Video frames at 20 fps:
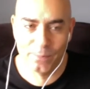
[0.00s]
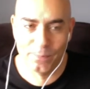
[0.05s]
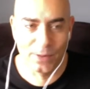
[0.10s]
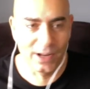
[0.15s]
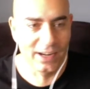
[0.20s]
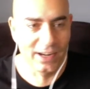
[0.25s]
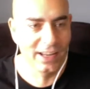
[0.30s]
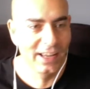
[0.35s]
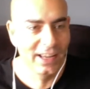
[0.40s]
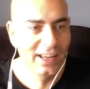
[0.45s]

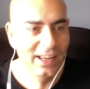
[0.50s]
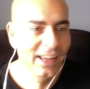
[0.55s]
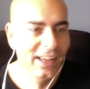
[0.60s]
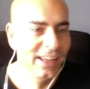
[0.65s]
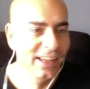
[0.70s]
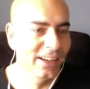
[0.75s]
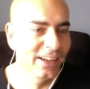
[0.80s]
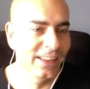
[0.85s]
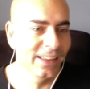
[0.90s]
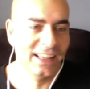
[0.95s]
But
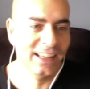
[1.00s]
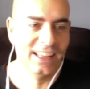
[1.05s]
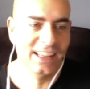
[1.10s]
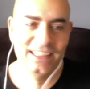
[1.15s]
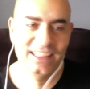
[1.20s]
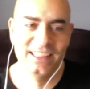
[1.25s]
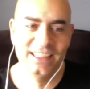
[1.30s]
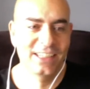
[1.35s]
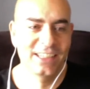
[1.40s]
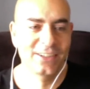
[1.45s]

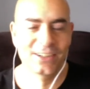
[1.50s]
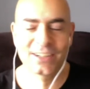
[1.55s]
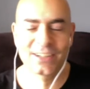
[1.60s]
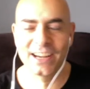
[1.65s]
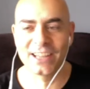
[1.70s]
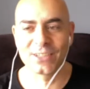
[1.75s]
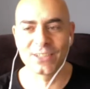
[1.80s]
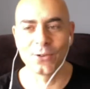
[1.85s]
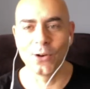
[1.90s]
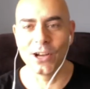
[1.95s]

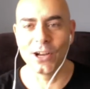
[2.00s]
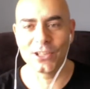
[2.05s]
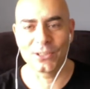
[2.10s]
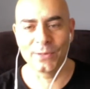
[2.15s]
Cruikshank's so awesome.